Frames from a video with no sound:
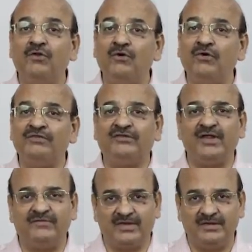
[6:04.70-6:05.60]
flow of the
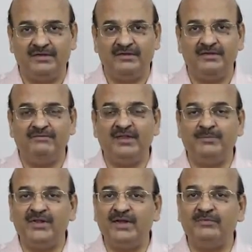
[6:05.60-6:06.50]
traffic. When the
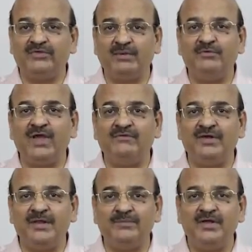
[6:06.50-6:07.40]
pilgrims come to have a
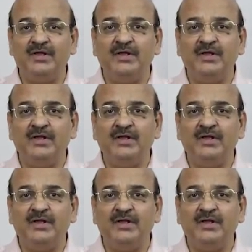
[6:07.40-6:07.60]
dip,